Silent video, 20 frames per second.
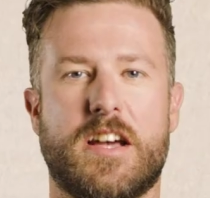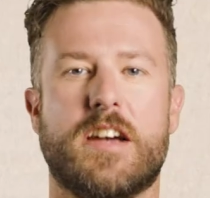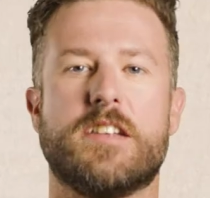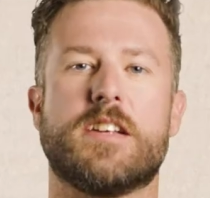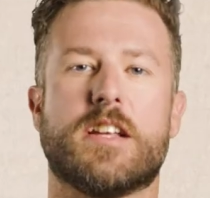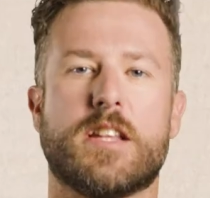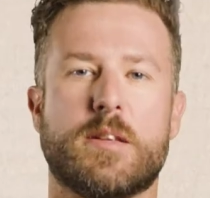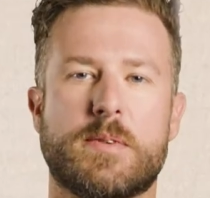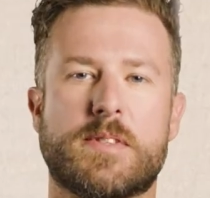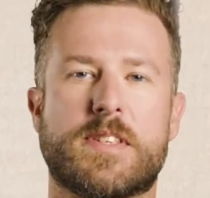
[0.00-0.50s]

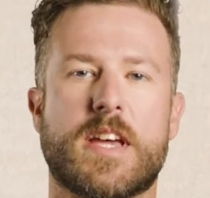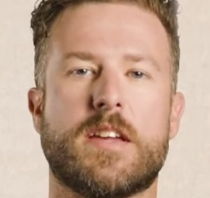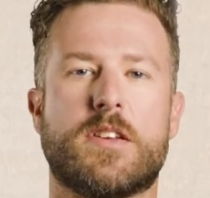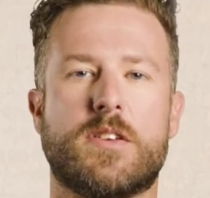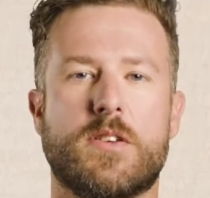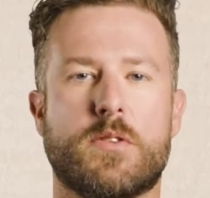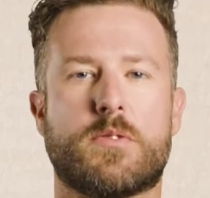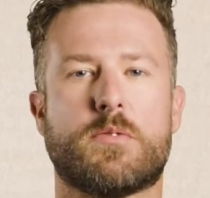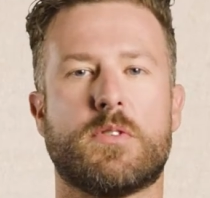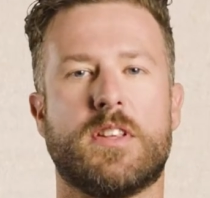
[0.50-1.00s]
Now let me
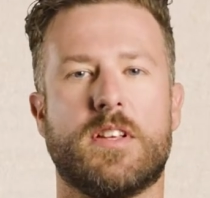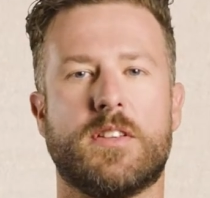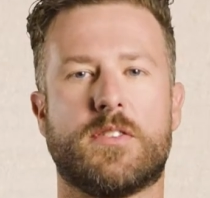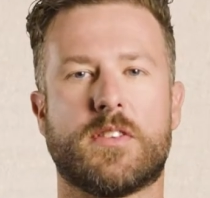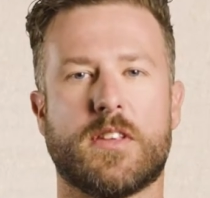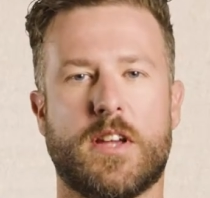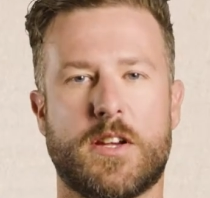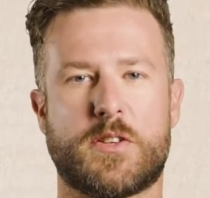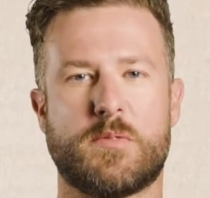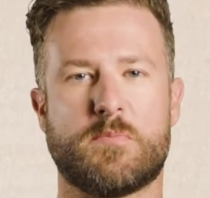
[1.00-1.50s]
take you through the
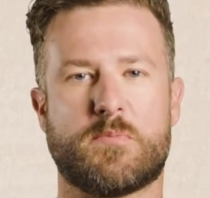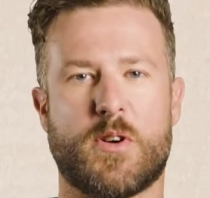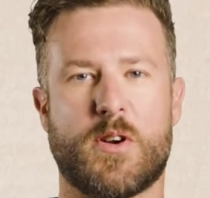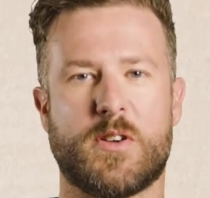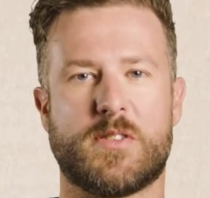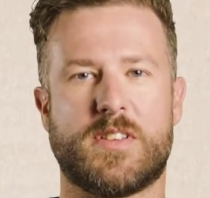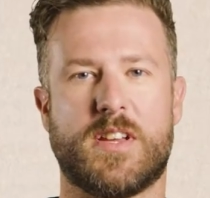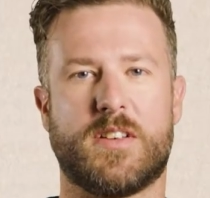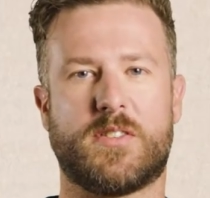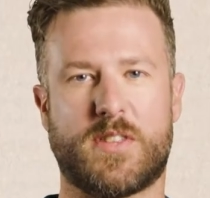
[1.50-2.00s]
installation
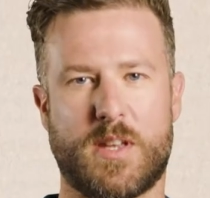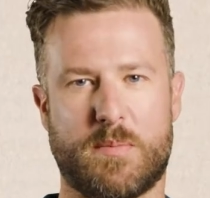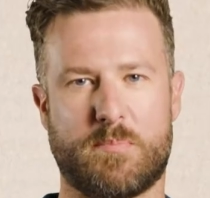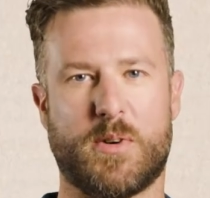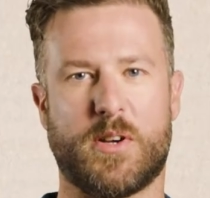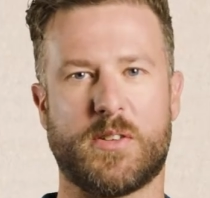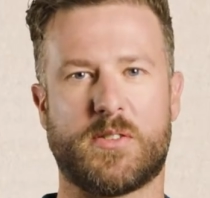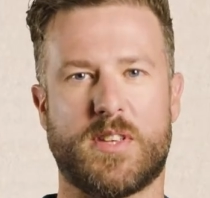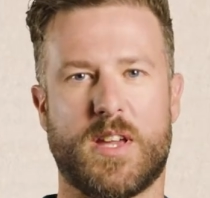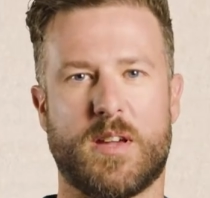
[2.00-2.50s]
process step
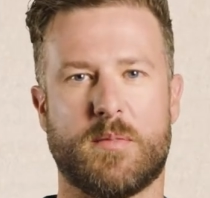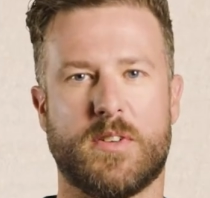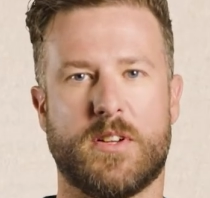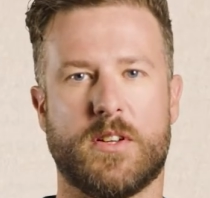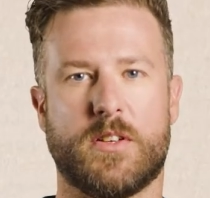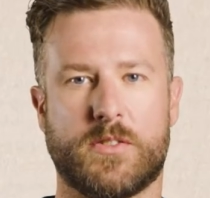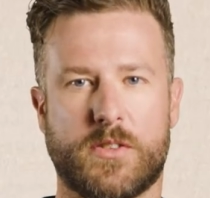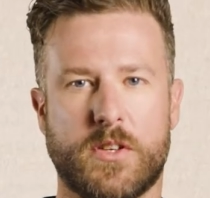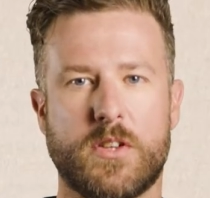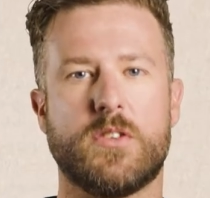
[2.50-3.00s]
by step,
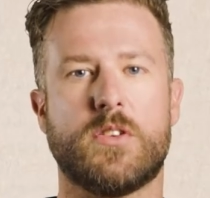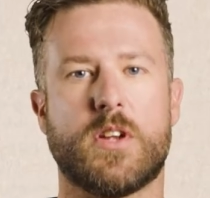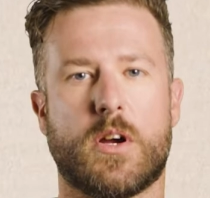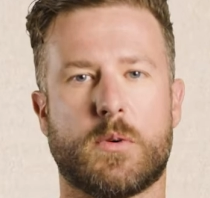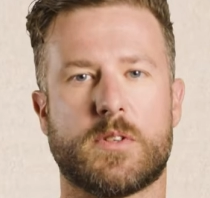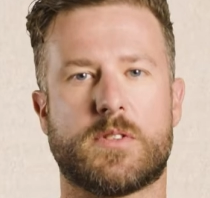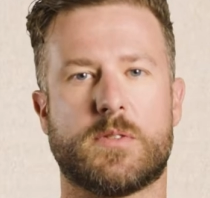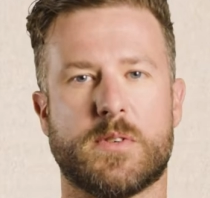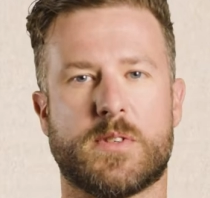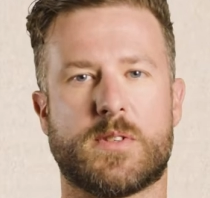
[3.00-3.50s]
so you
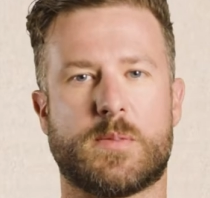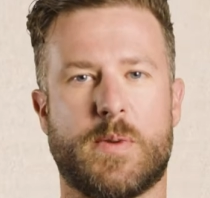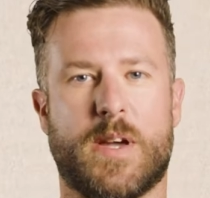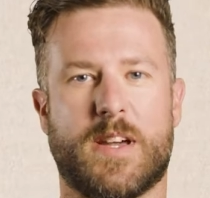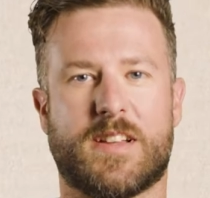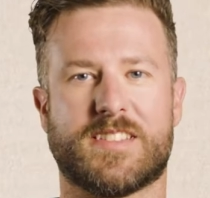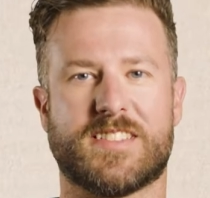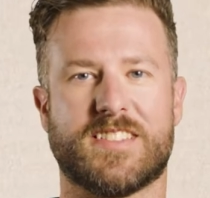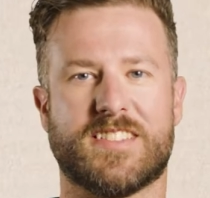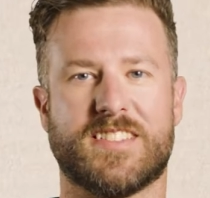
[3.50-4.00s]
know what to expect.